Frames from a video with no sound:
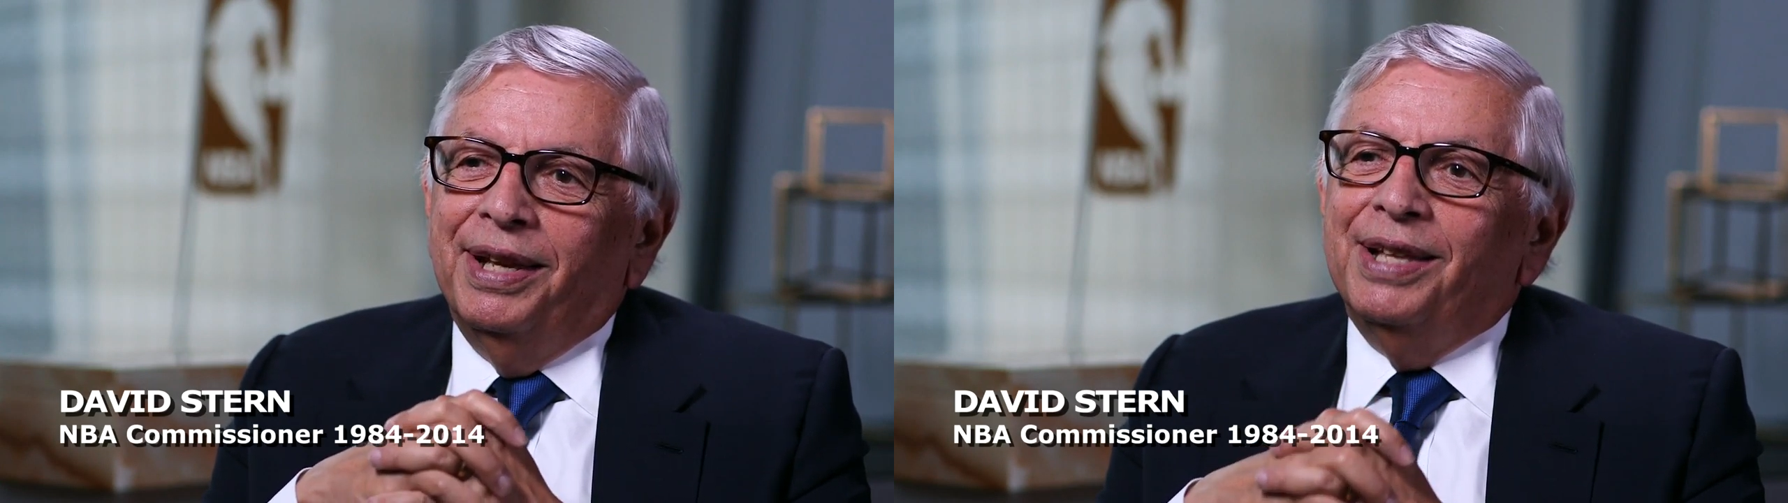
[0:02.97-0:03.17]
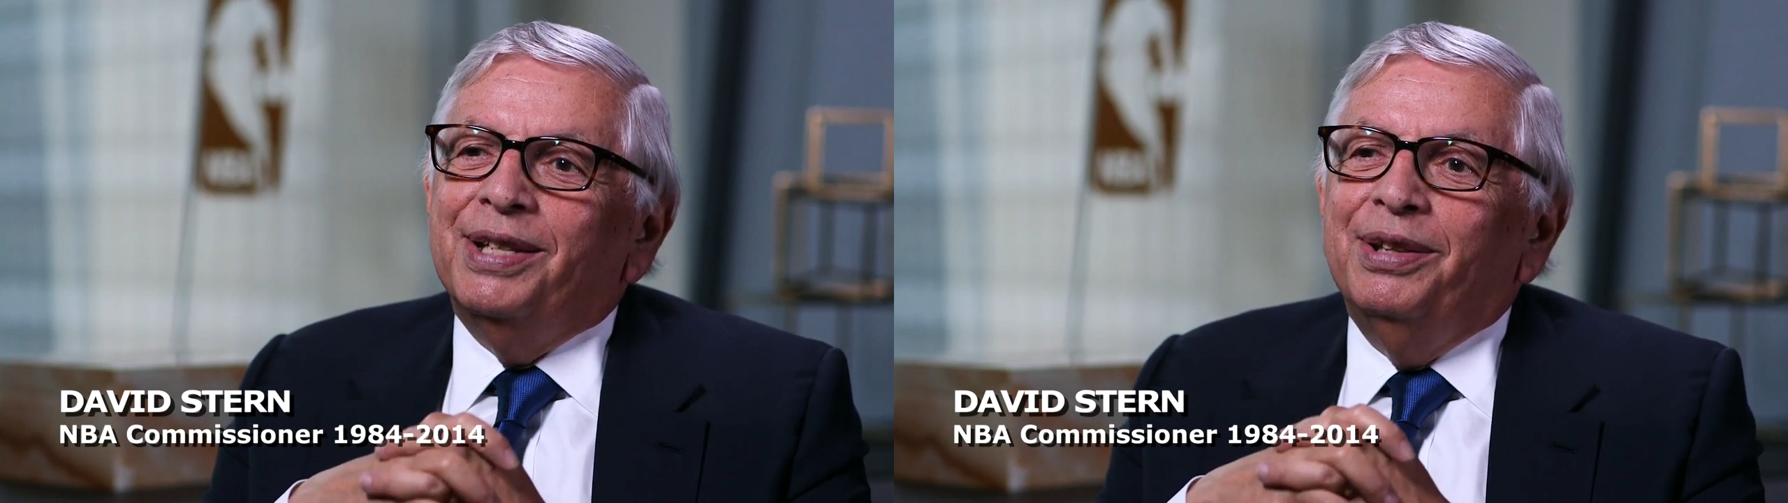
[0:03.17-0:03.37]

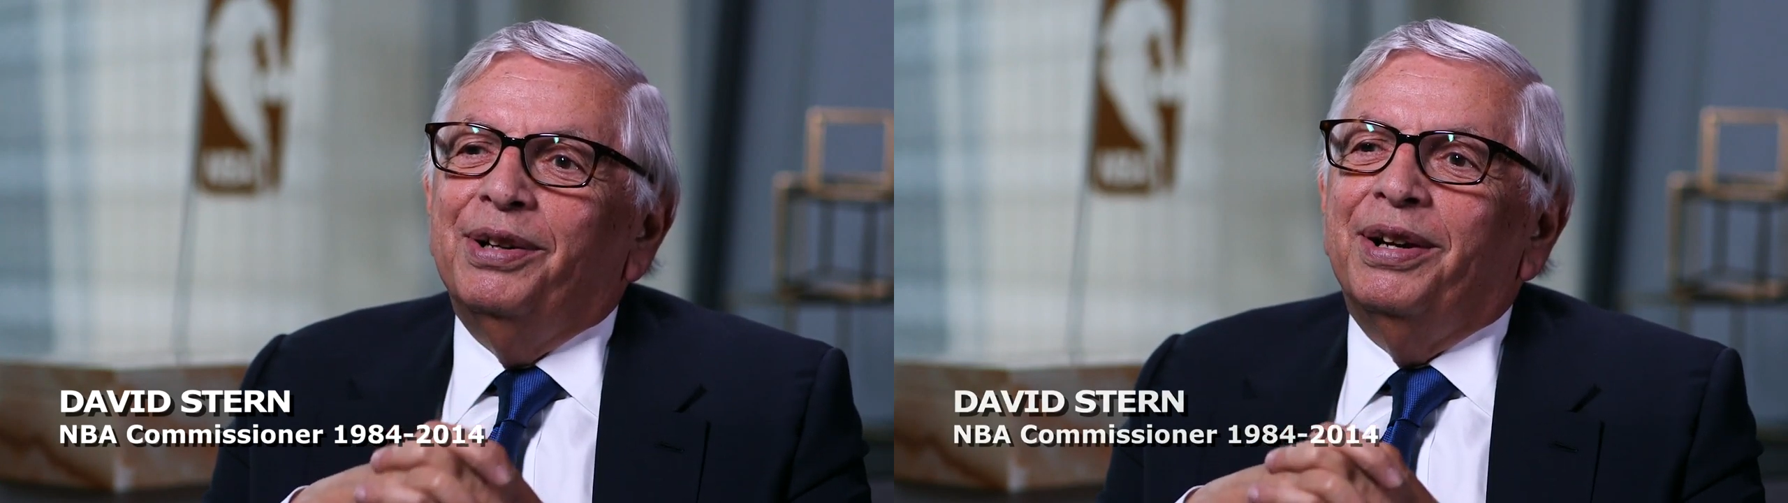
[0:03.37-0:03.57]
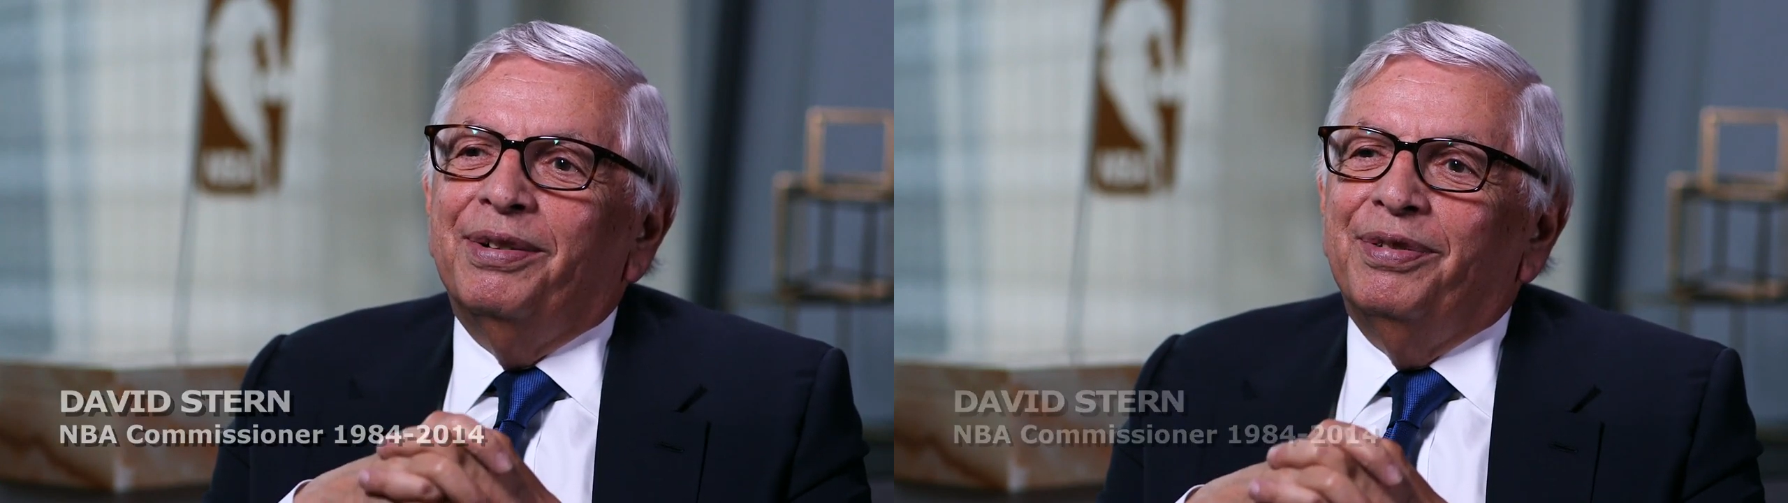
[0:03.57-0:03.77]
let's
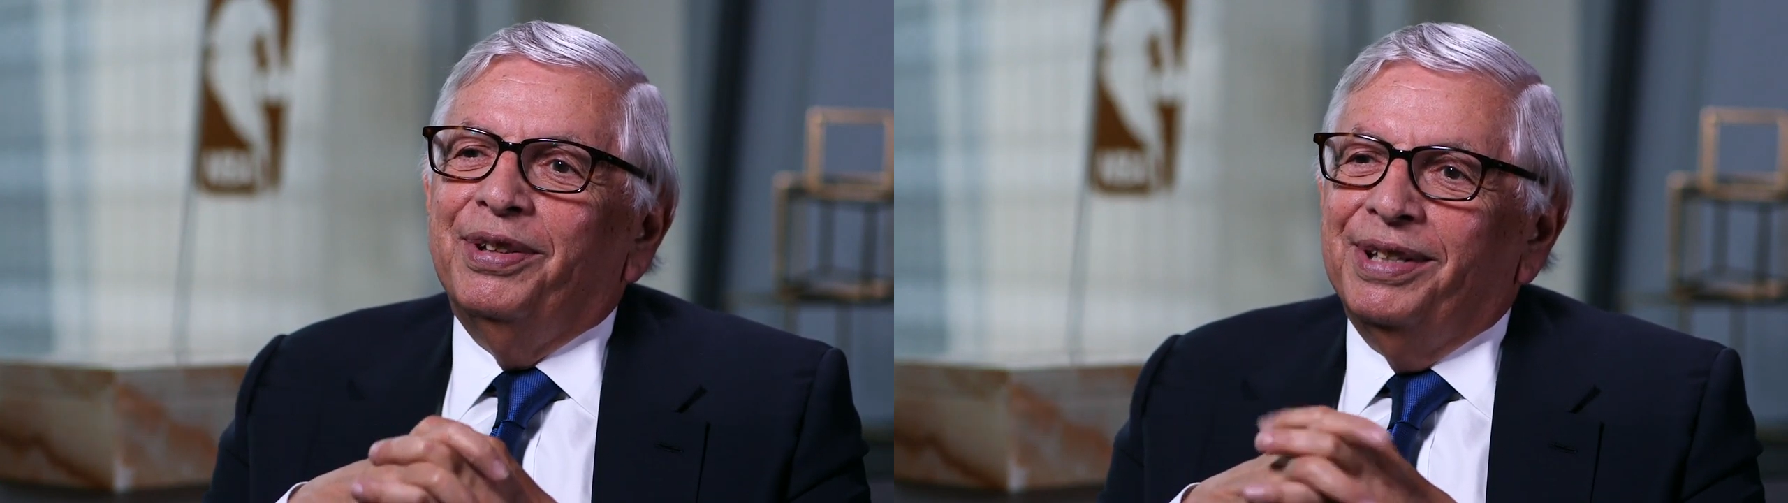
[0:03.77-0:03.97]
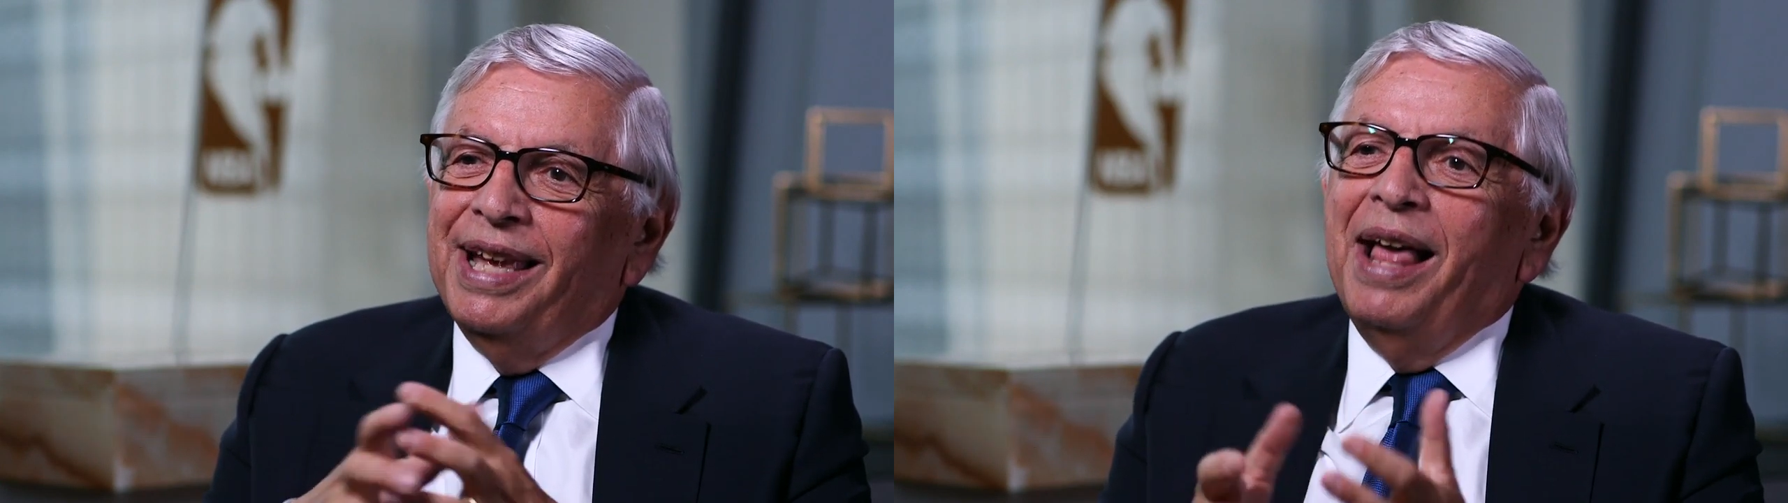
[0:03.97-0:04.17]
look for
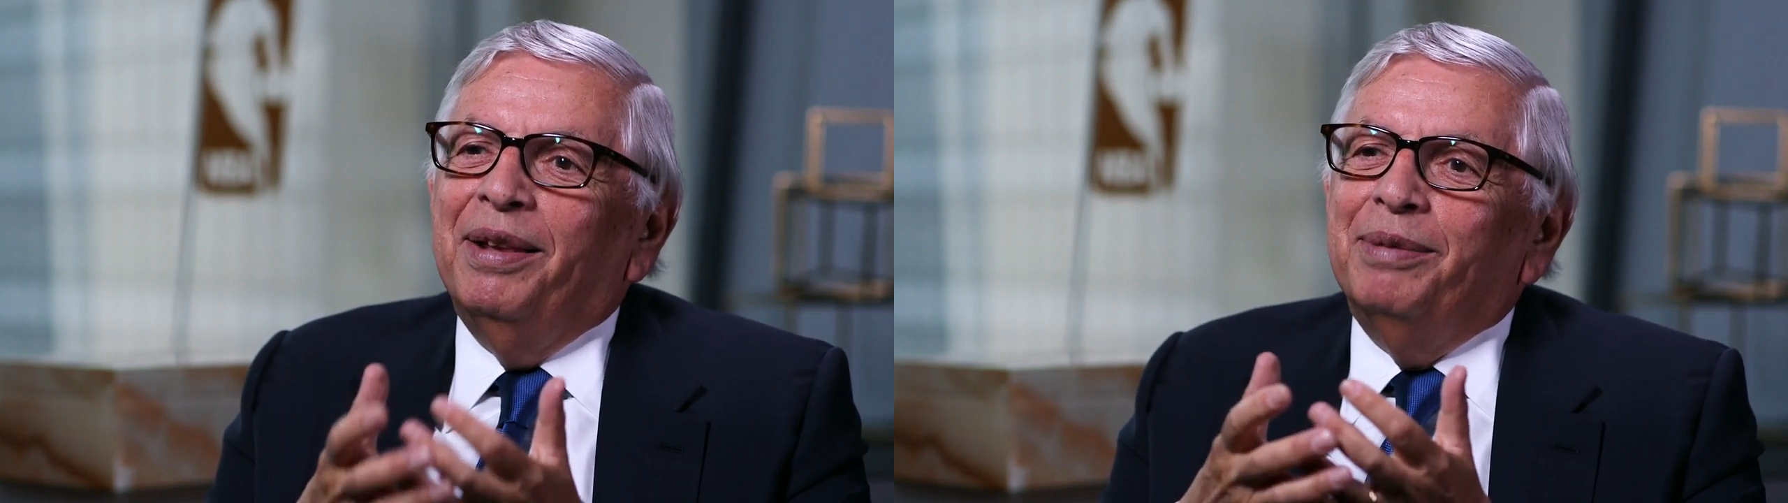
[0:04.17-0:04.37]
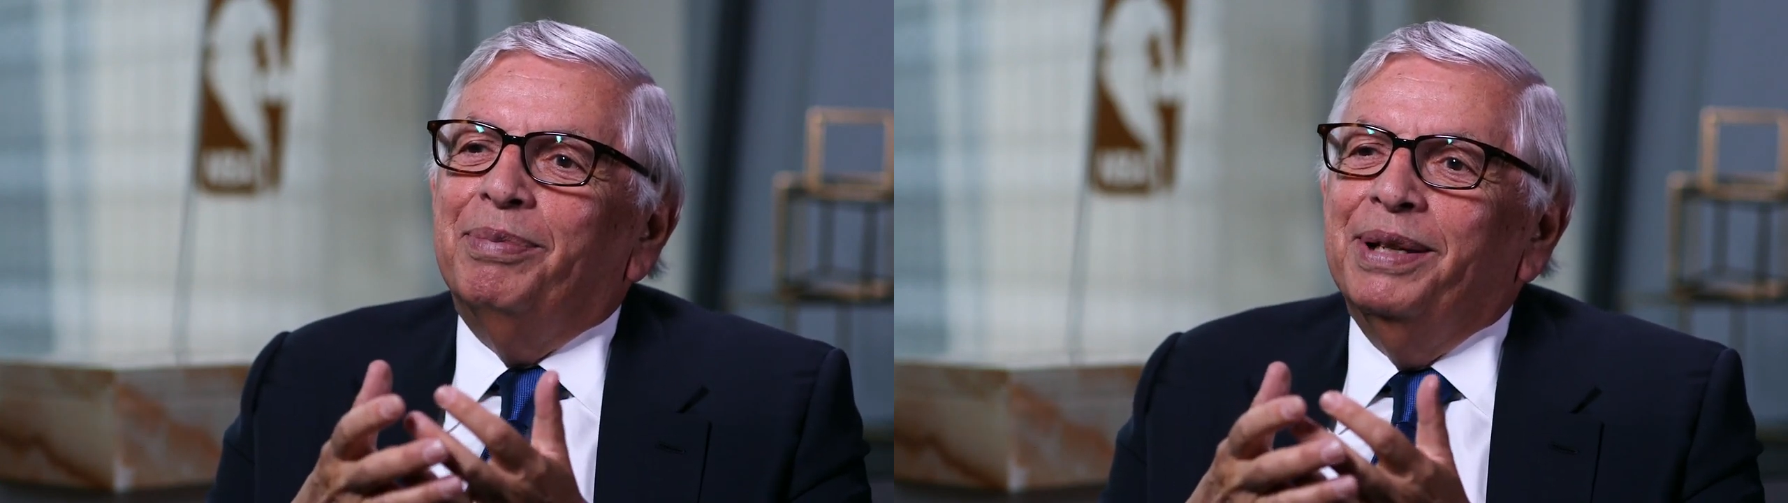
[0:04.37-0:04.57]
the
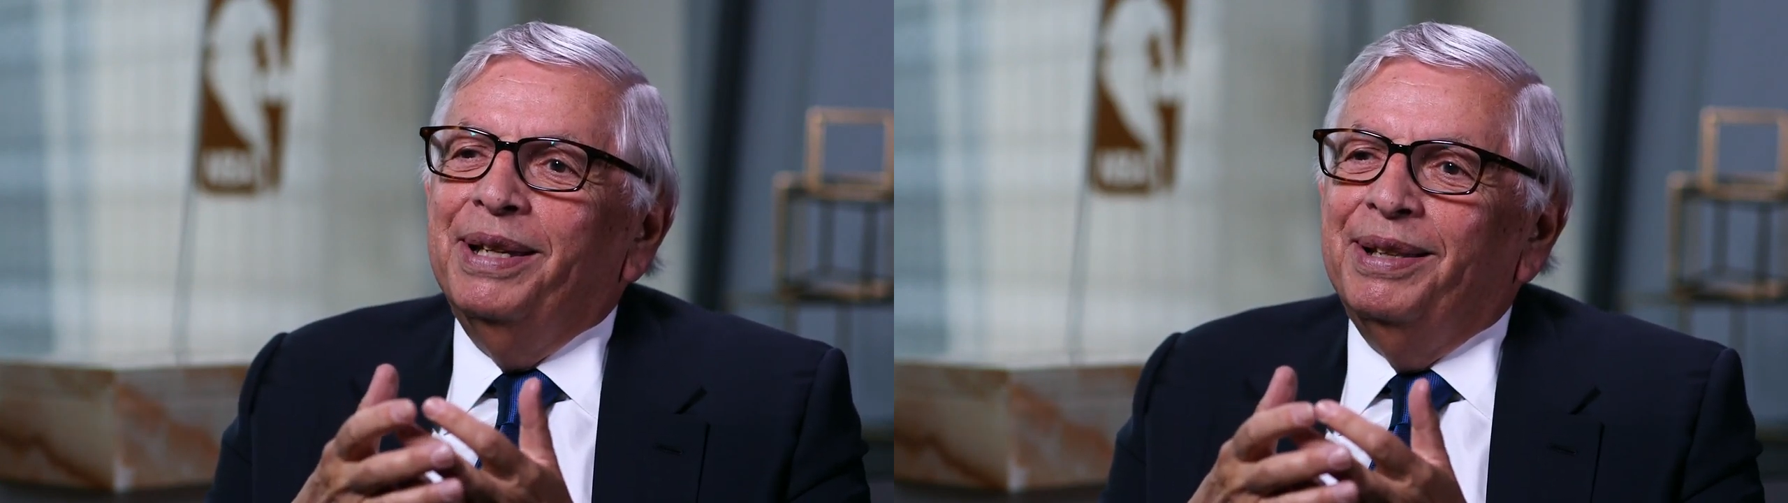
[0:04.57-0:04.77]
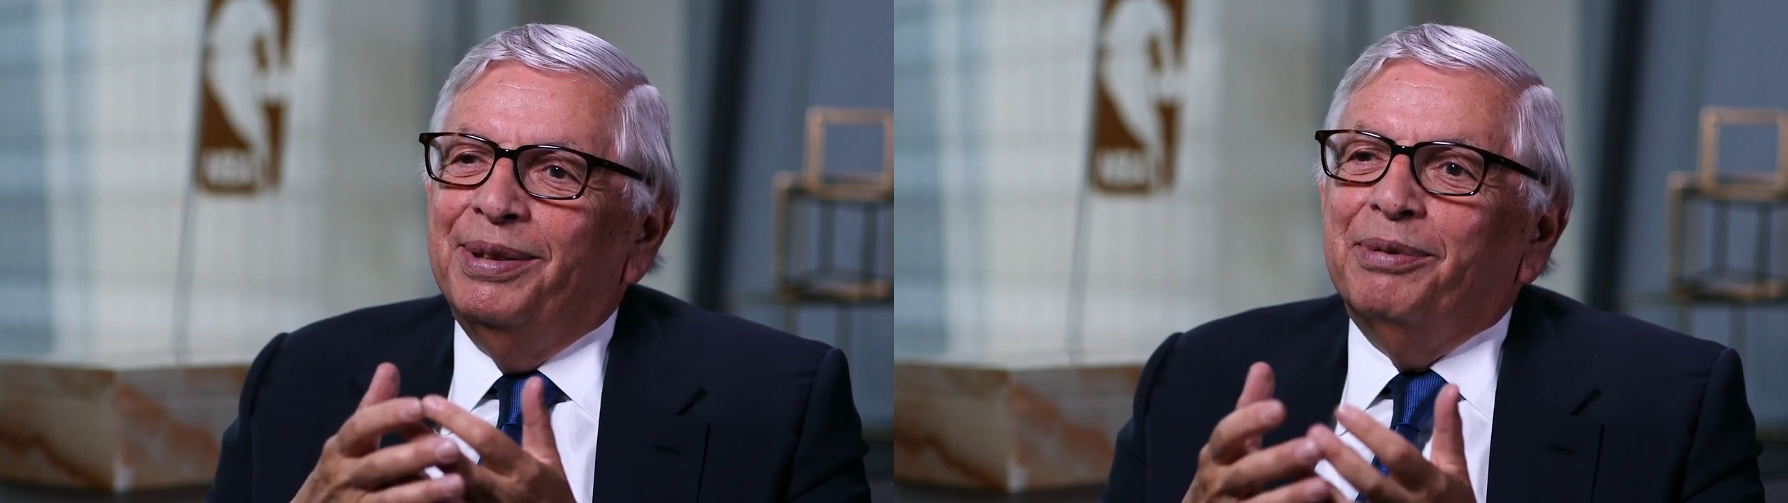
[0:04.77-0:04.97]
talent beneath